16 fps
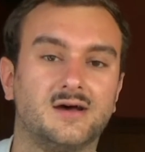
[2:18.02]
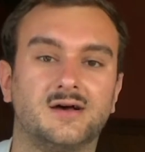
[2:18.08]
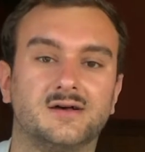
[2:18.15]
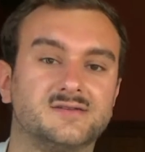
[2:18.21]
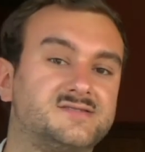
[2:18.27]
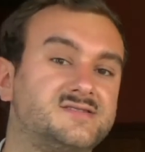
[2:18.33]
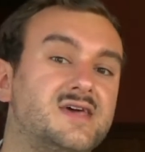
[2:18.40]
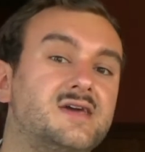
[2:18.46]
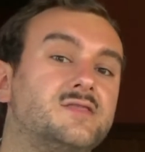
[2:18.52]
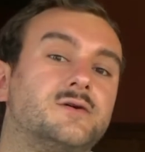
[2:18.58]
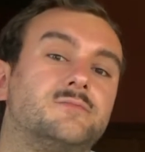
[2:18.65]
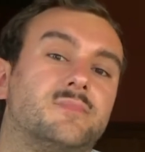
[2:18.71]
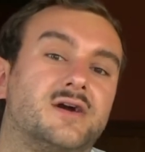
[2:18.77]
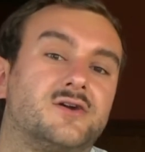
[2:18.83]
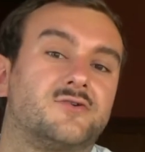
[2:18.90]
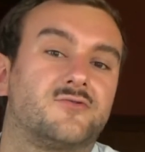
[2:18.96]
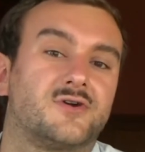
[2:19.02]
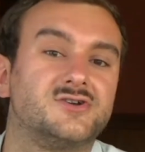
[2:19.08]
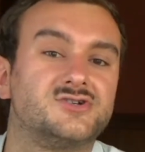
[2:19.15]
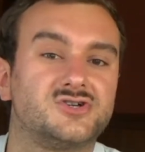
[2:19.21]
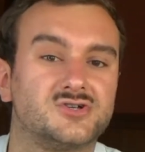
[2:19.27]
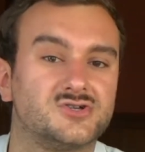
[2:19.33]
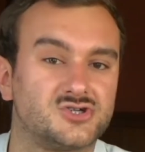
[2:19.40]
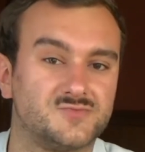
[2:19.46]
Saying that
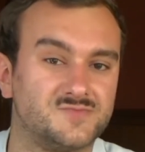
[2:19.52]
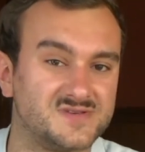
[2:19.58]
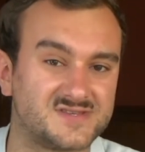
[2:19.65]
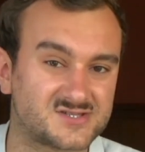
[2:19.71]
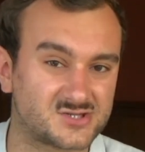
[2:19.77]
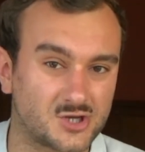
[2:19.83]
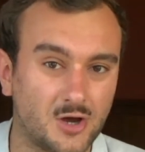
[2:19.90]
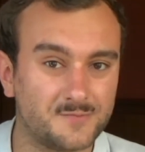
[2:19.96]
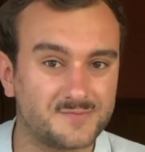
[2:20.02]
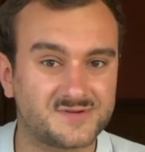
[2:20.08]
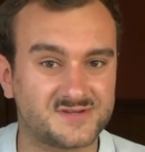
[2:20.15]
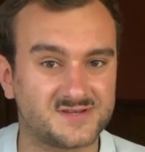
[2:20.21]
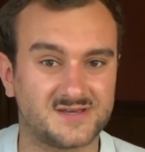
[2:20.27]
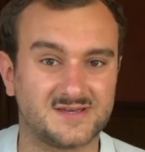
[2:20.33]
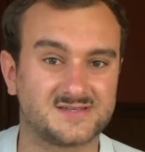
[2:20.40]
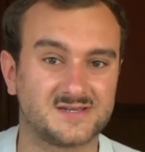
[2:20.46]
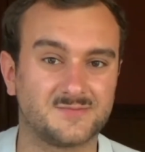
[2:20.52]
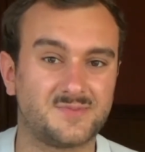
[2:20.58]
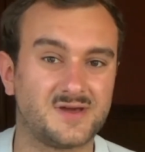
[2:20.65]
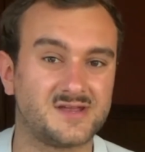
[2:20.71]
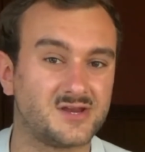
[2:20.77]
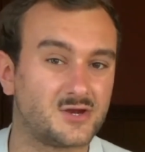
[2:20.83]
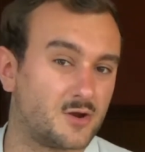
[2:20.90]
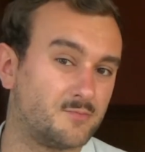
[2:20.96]
migration should be stopped is an
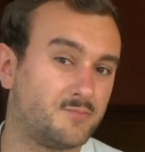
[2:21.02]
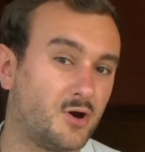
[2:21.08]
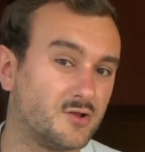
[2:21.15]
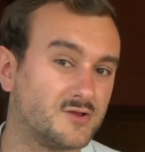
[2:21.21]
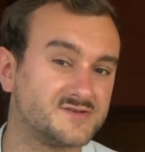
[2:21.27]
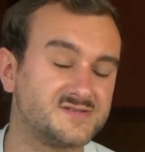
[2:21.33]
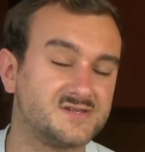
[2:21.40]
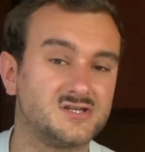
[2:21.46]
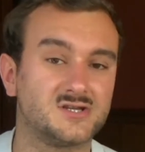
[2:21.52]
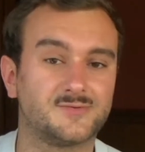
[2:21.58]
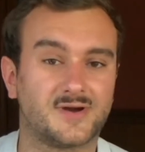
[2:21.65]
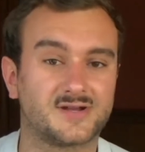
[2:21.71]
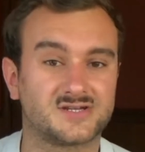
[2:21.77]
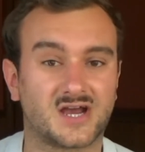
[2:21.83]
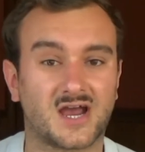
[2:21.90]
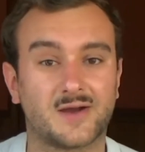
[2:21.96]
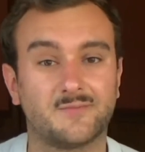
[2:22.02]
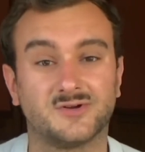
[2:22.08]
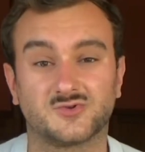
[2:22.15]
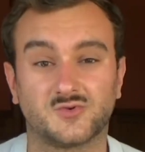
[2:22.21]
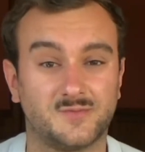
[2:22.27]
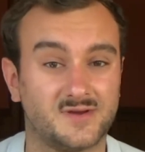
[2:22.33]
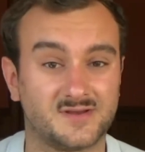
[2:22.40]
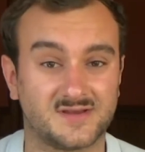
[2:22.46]
opinion on policy, no matter how much
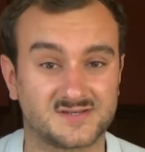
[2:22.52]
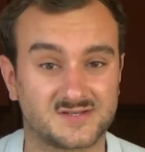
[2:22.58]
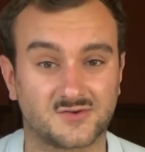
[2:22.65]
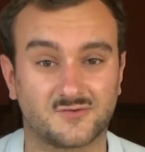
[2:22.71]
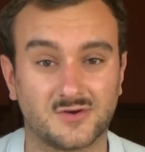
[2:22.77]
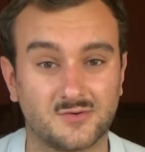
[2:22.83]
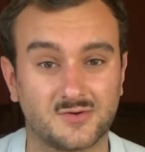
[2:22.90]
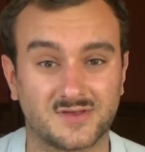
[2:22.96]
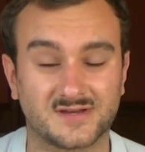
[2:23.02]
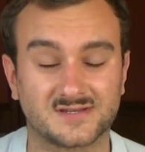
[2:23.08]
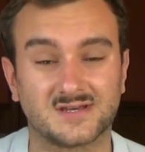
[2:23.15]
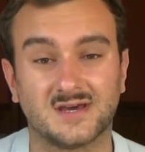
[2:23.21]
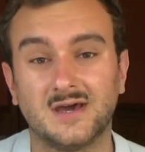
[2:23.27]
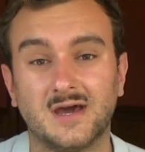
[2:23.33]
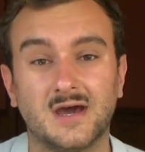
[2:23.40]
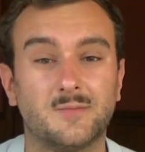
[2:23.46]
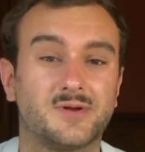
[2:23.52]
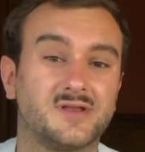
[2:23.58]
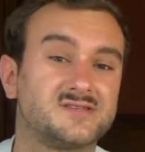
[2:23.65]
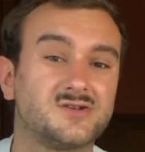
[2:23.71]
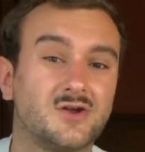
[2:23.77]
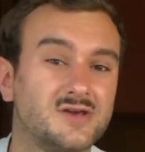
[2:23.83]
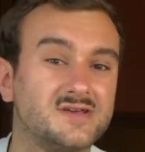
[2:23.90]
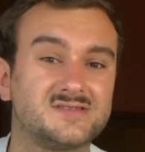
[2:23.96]
we may disagree with it, but it's
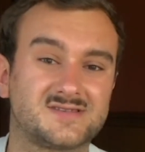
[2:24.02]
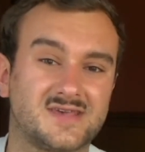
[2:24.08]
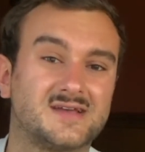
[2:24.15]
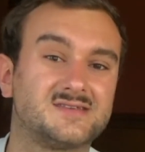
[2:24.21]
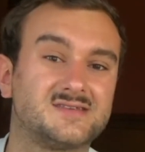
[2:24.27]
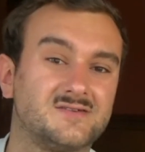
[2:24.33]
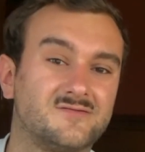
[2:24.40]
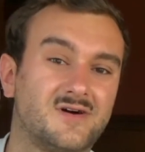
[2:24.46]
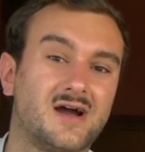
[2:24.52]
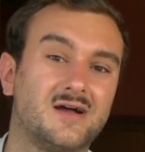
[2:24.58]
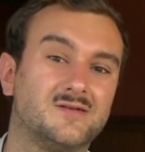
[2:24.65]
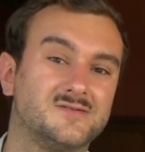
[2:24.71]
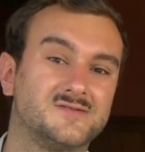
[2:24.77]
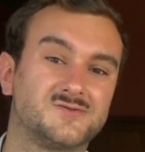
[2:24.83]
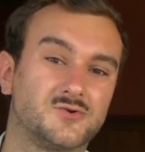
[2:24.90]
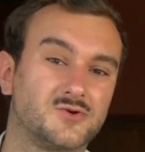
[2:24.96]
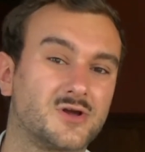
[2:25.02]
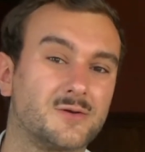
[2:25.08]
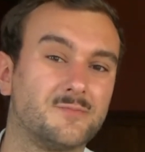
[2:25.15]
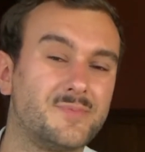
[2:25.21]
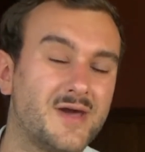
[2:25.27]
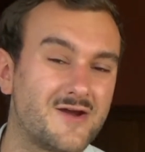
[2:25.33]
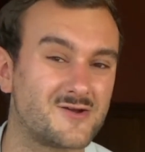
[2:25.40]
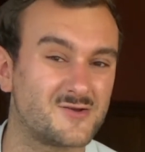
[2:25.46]
not inciting violence or
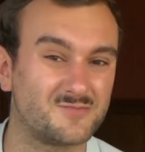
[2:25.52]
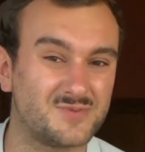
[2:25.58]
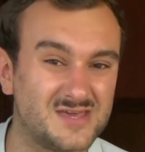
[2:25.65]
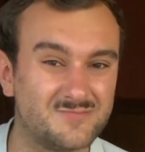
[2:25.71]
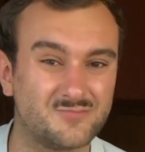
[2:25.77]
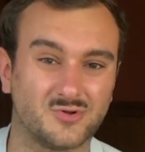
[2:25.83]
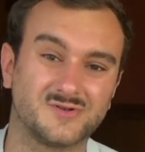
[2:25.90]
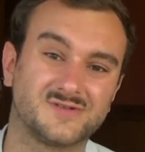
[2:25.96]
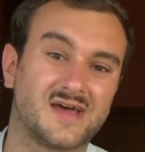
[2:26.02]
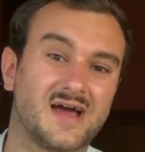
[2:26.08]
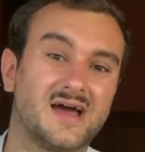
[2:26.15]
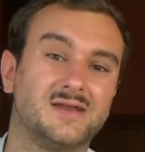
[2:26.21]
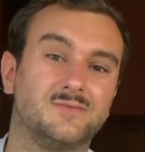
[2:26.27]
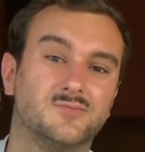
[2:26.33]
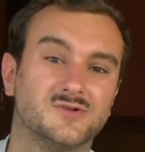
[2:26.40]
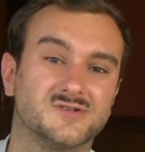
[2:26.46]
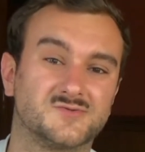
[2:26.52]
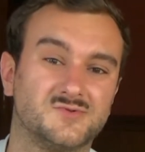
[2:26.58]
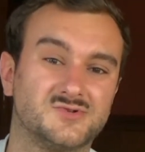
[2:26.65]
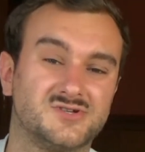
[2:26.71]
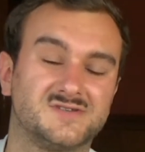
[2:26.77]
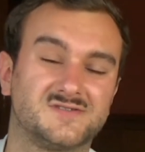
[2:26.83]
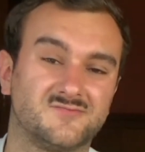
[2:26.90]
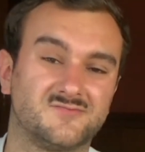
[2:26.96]
comparing people to animals, which
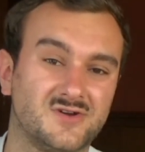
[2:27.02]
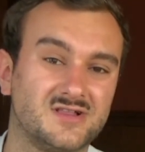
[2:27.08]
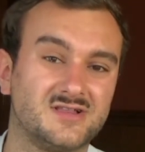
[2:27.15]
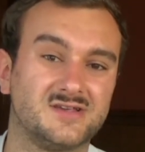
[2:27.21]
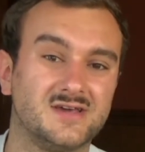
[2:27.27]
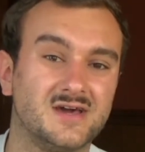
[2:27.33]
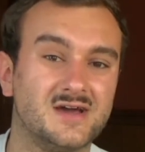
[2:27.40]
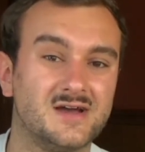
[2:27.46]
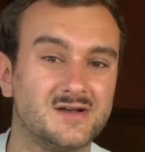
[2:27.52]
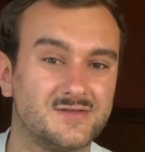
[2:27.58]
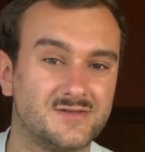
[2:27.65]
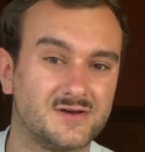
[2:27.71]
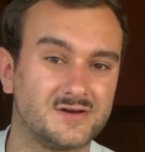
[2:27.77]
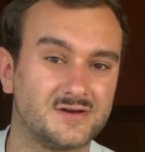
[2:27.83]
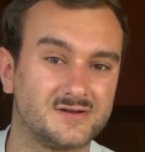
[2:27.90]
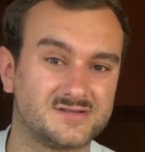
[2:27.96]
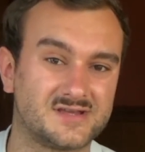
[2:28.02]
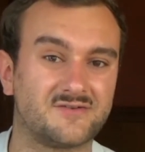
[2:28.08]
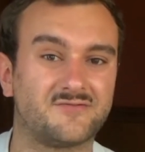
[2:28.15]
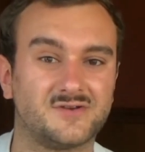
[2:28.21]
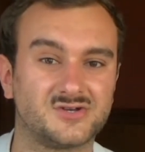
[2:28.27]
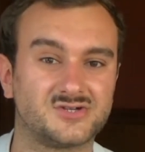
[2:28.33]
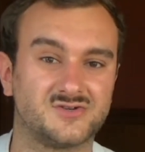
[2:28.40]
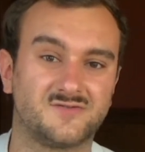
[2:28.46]
is really the
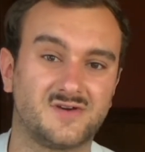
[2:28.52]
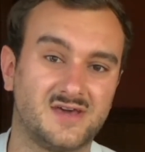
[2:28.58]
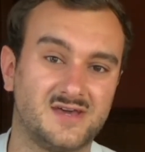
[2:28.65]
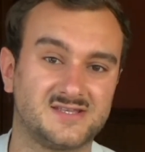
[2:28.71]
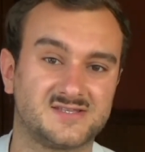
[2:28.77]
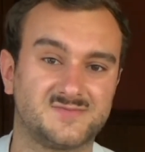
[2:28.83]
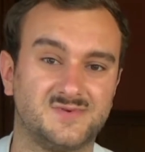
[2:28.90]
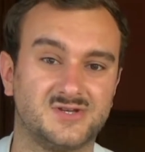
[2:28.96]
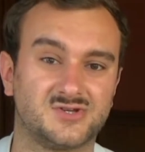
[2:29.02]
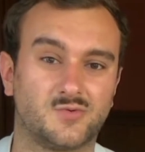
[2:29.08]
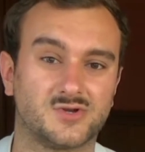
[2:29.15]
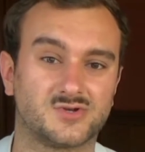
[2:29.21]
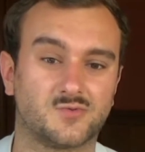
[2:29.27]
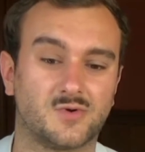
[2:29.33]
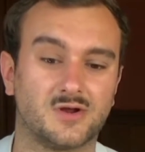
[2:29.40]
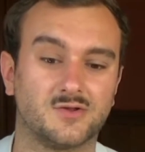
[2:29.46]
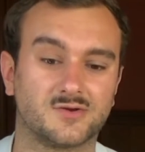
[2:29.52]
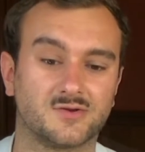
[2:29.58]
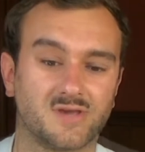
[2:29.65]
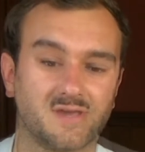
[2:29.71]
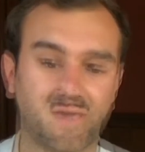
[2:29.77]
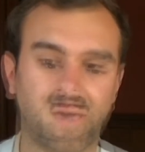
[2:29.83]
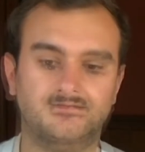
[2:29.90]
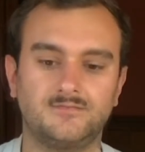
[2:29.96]
definition of hate speech which we're looking
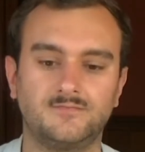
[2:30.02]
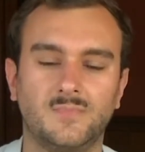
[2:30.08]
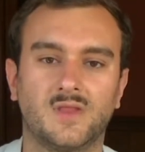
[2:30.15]
at.